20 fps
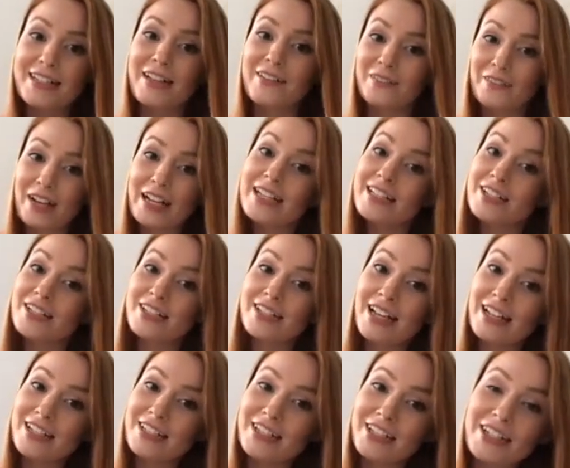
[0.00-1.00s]
and raise your
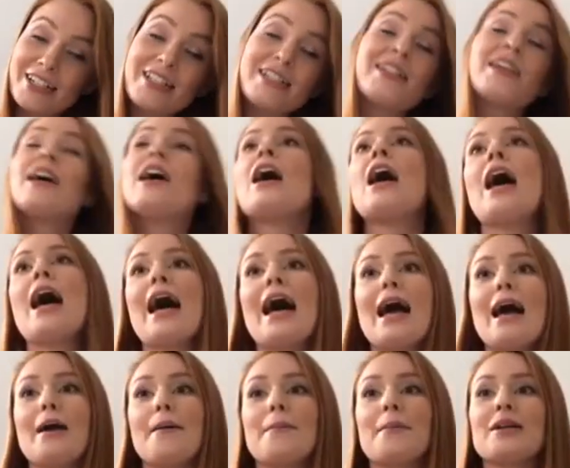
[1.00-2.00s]
standards.
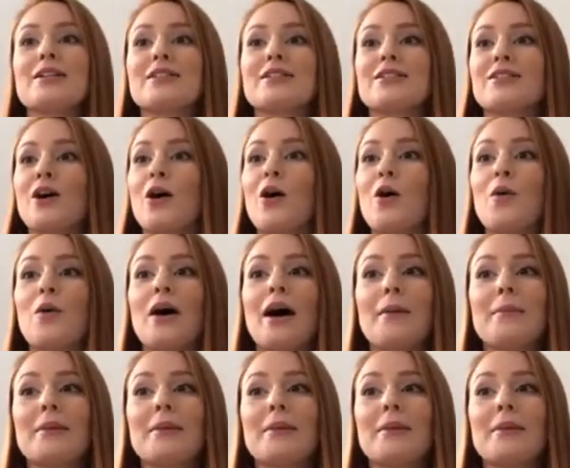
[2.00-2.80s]
So I